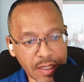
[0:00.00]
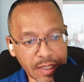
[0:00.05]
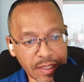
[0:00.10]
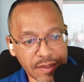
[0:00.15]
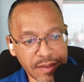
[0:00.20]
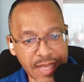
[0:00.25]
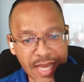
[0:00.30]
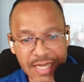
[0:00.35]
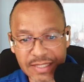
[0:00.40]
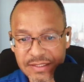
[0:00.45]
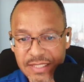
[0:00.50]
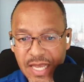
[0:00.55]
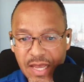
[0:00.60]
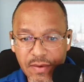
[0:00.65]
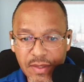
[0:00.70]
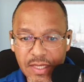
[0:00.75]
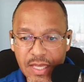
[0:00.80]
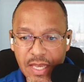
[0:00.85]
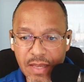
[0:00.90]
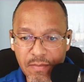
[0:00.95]
that's how
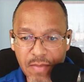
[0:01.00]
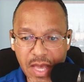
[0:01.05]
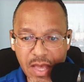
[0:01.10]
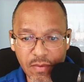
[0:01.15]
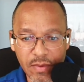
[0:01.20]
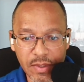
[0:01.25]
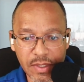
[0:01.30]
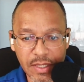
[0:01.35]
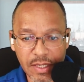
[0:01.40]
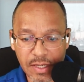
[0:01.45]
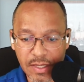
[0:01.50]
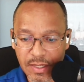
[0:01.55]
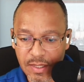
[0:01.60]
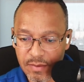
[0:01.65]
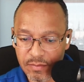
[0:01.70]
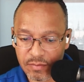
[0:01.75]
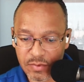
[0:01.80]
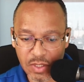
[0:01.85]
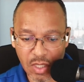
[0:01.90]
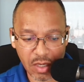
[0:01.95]
it came out.
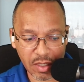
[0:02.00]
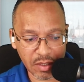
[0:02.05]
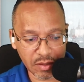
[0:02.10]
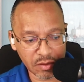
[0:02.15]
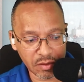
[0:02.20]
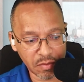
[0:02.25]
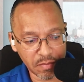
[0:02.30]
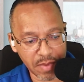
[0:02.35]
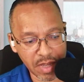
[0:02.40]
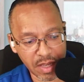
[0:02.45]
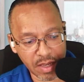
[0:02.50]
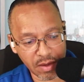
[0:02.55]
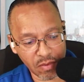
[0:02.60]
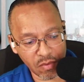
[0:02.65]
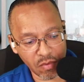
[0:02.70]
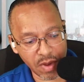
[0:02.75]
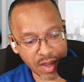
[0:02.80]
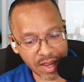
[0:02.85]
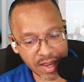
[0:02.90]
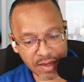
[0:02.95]
And talking to my
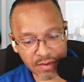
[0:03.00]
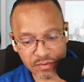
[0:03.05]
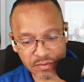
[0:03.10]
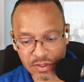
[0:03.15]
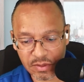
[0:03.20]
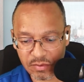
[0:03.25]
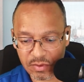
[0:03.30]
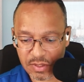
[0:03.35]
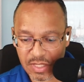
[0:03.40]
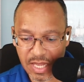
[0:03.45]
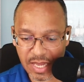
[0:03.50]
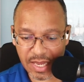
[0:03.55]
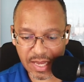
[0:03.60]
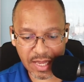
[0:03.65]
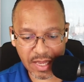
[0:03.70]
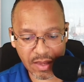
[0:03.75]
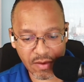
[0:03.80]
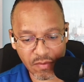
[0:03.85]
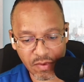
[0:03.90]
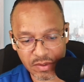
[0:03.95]
wife, she was like,
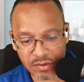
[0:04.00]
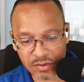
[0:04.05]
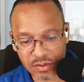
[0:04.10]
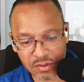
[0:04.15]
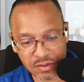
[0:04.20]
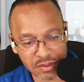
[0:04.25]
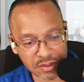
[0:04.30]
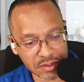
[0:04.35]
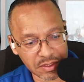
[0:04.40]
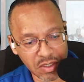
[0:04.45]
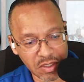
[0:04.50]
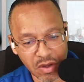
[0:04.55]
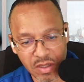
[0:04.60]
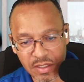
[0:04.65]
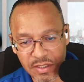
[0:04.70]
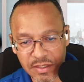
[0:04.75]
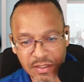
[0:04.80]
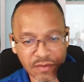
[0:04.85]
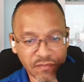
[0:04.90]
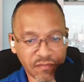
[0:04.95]
"Hey, why don't you just call
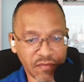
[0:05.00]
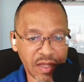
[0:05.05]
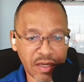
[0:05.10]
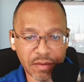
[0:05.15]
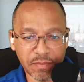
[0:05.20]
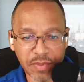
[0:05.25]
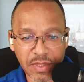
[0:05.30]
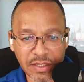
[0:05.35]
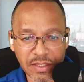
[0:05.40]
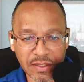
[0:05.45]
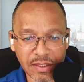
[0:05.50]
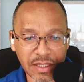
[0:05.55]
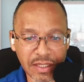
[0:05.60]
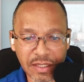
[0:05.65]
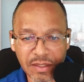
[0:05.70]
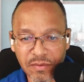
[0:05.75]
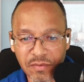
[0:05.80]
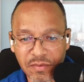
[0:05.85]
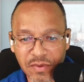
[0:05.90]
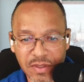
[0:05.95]
it Developing the
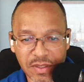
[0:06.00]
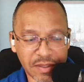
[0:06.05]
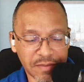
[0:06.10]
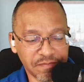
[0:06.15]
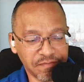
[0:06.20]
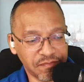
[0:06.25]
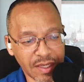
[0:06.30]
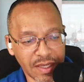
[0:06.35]
Leader Within?"